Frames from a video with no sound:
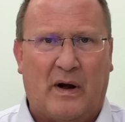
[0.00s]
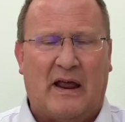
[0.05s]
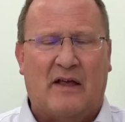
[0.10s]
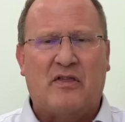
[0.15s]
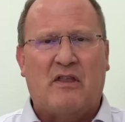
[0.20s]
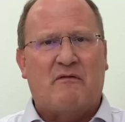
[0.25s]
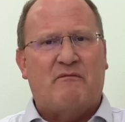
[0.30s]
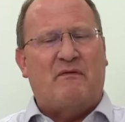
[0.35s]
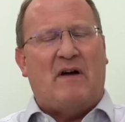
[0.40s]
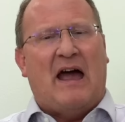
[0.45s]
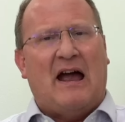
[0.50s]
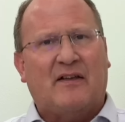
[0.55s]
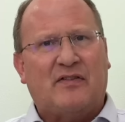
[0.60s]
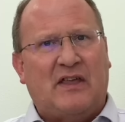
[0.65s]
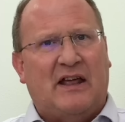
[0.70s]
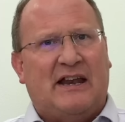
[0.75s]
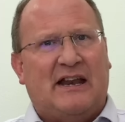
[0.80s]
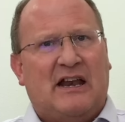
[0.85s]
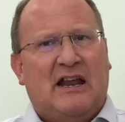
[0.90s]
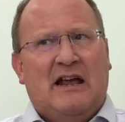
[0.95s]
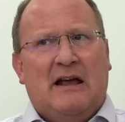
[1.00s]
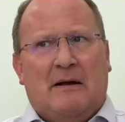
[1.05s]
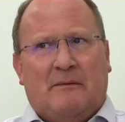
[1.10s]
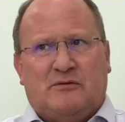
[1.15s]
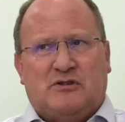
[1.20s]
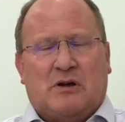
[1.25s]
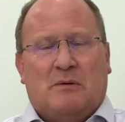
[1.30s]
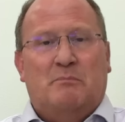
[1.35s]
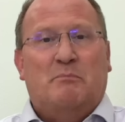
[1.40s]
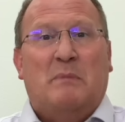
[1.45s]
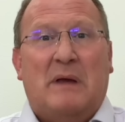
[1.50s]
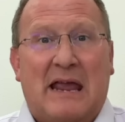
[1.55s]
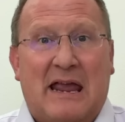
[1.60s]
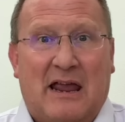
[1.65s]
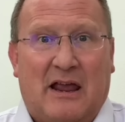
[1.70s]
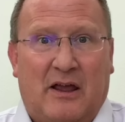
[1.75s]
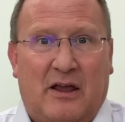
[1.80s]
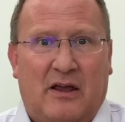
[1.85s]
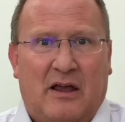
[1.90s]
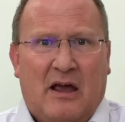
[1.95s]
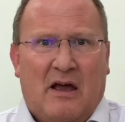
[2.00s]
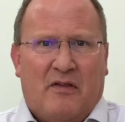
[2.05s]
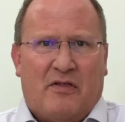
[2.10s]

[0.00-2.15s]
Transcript: And the fact that it, to me,